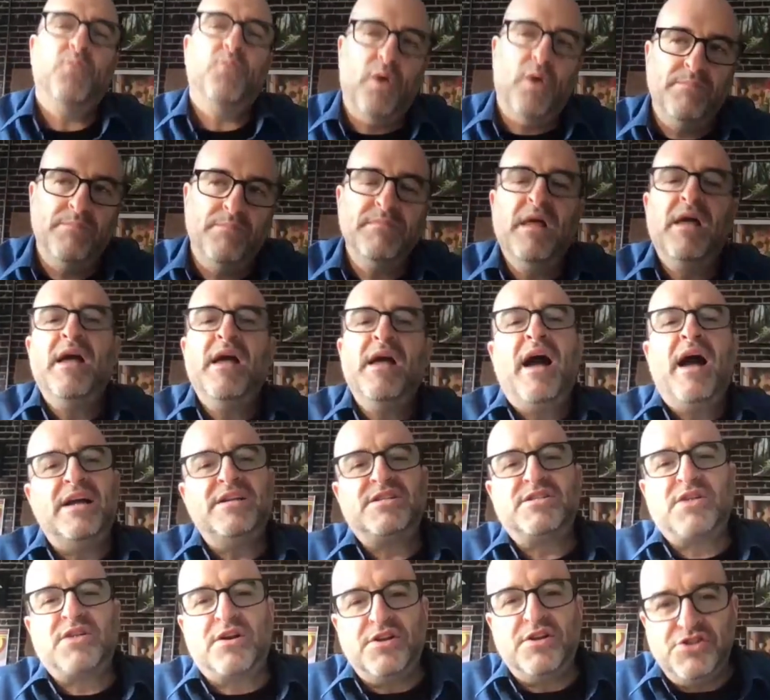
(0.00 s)
Well,
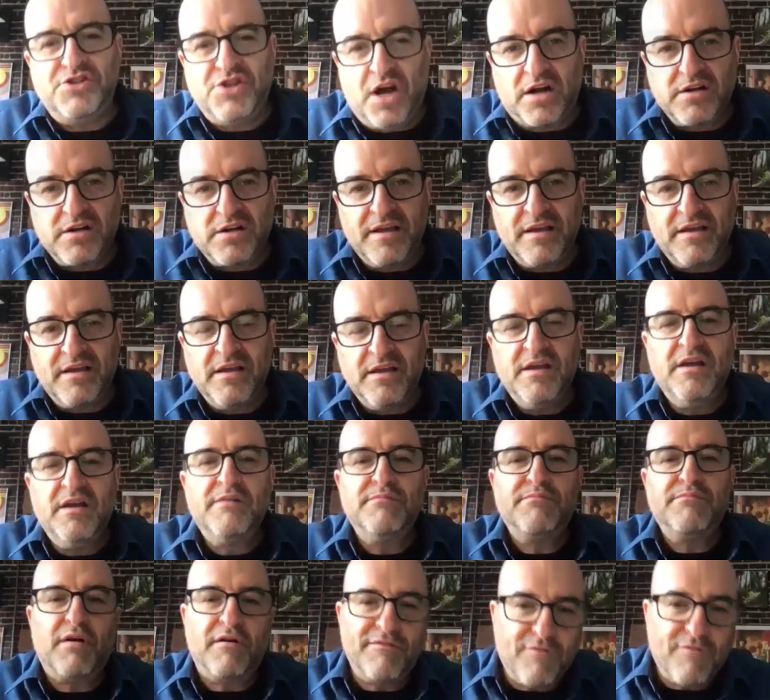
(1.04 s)
I started juggling,
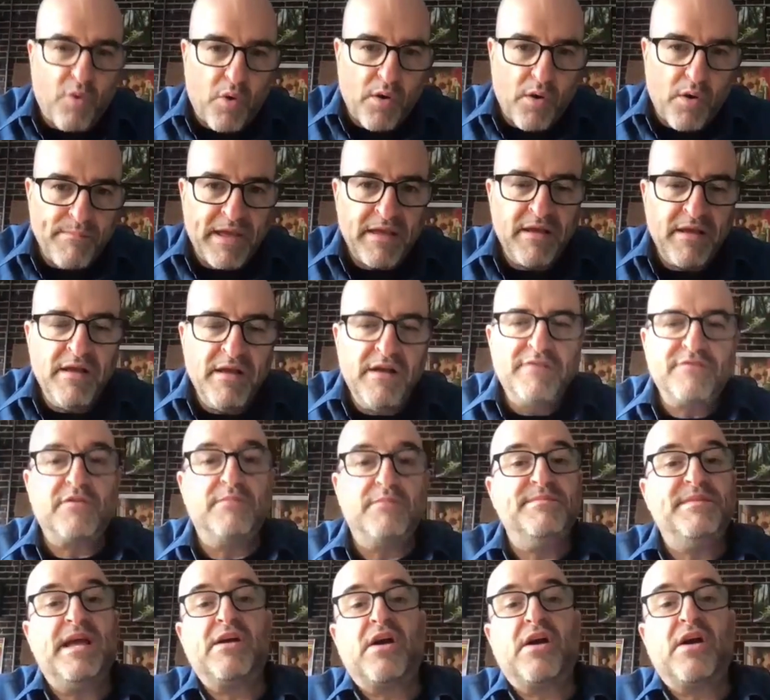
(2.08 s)
performing.
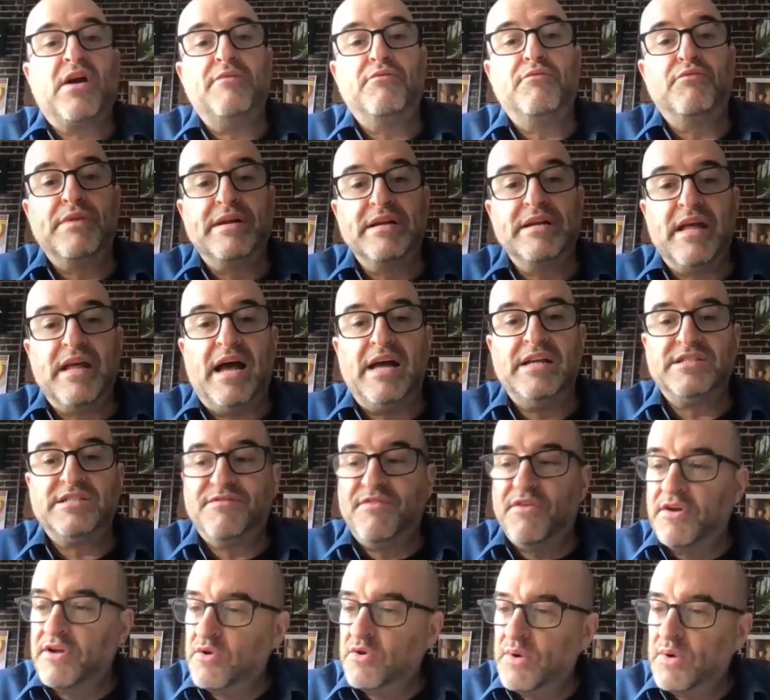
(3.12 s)
From there, I
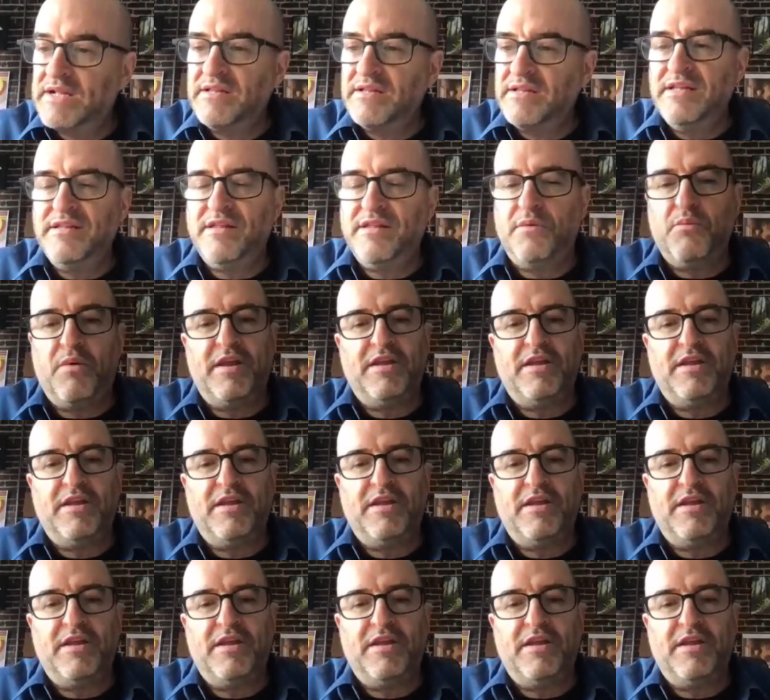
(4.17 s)
realized very quickly